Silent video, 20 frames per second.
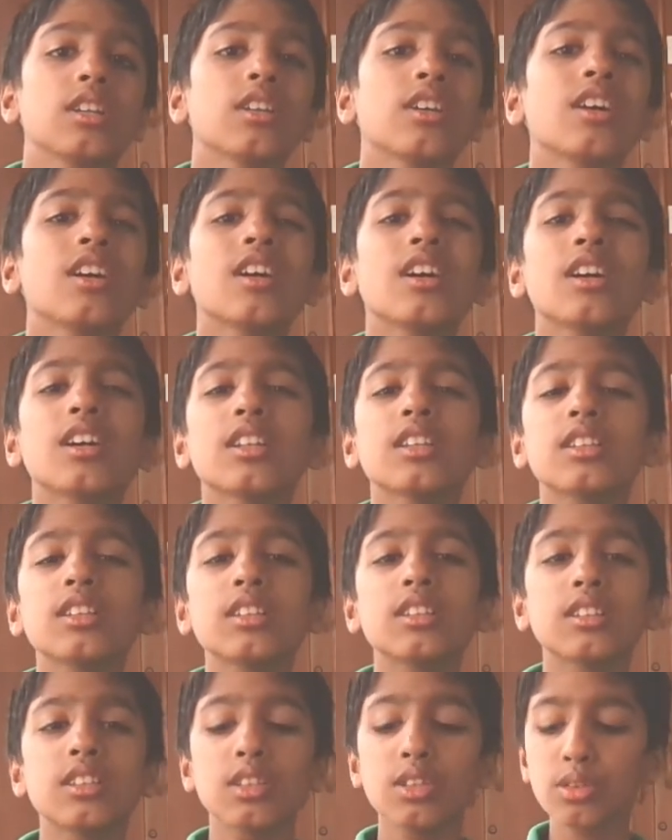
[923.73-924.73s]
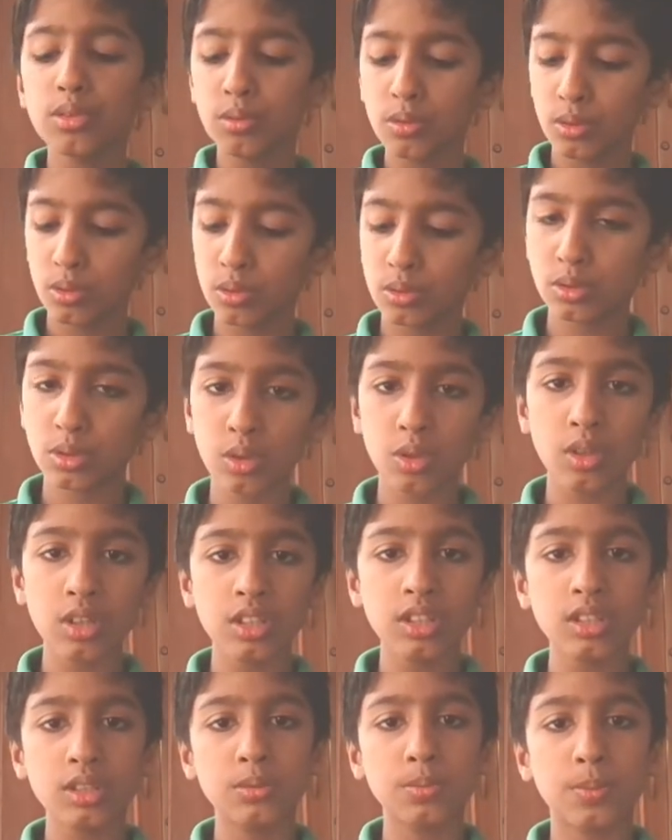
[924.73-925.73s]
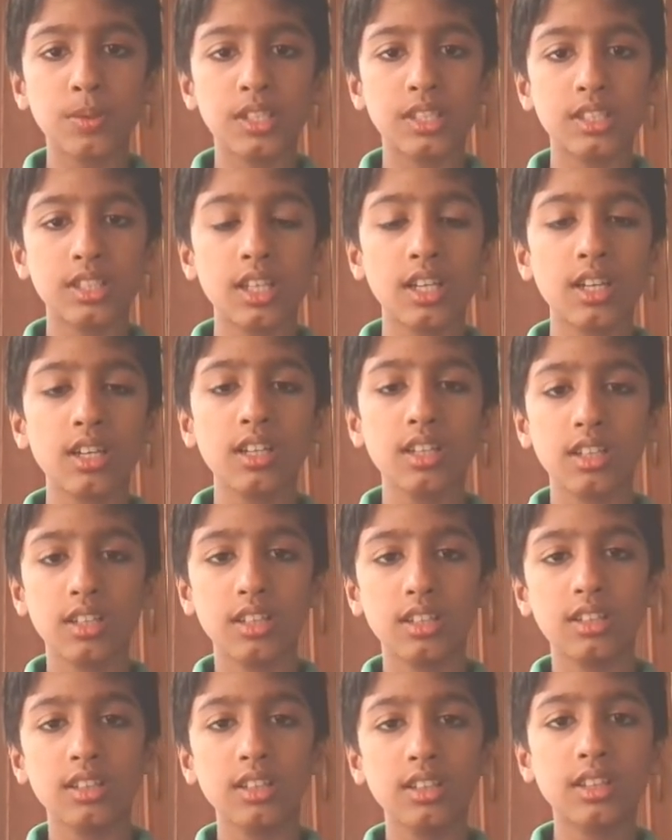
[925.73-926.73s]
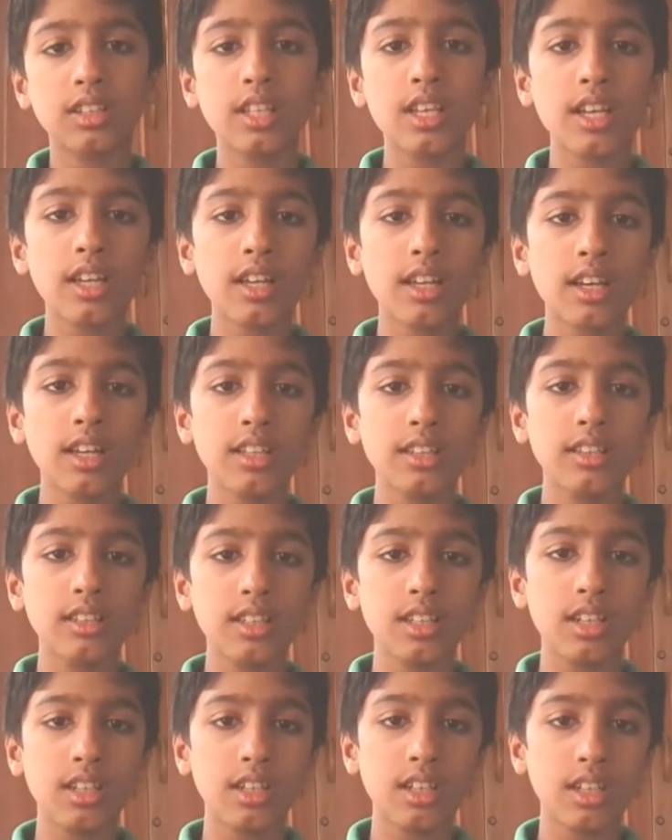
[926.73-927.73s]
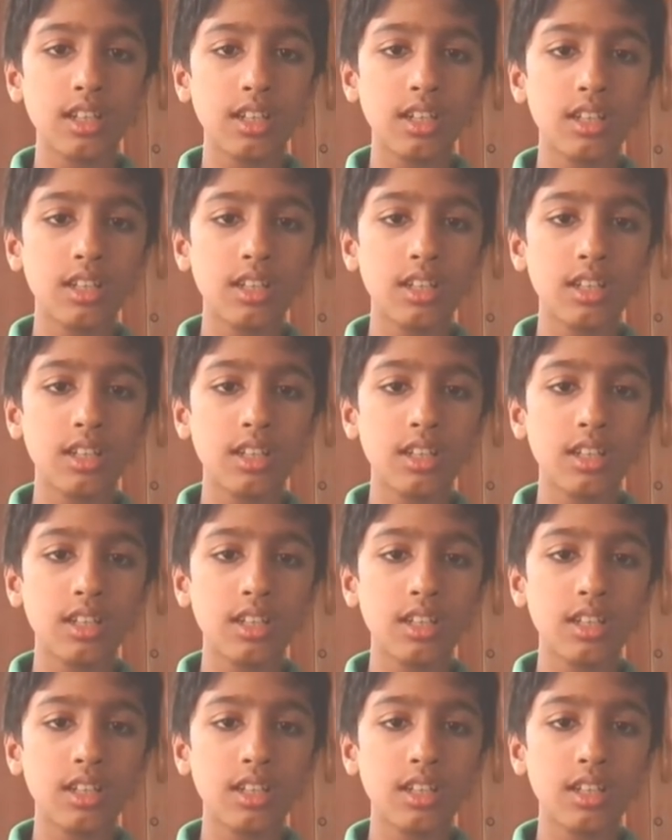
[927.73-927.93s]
uh, you saw in this picture, they are at the